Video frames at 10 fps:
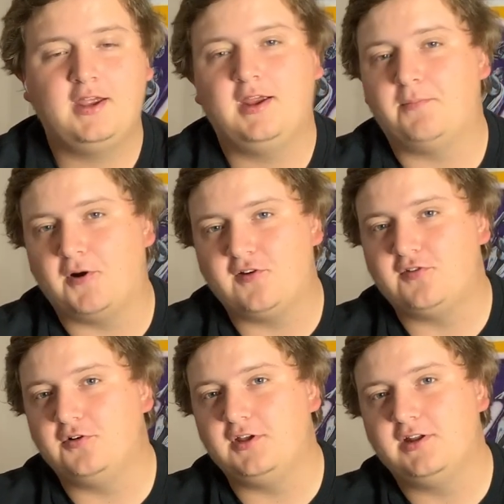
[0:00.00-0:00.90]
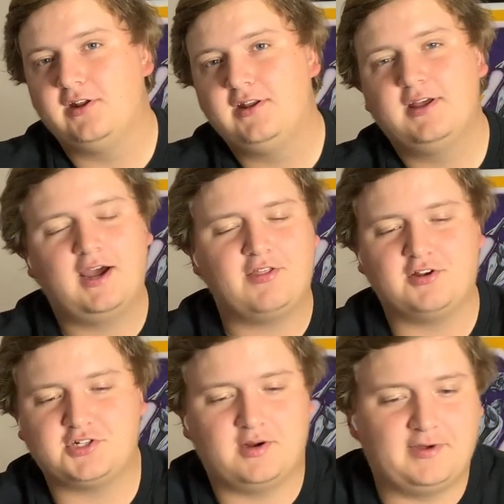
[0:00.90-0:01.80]
And personally, I think
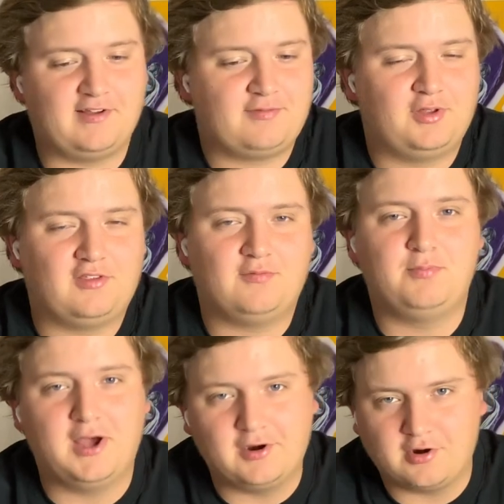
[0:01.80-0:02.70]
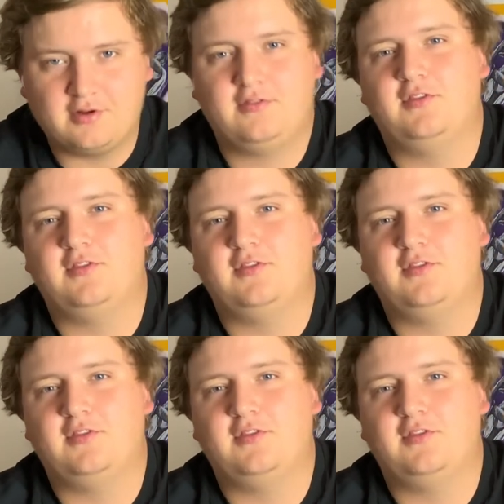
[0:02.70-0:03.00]
Jeremiah Smith is better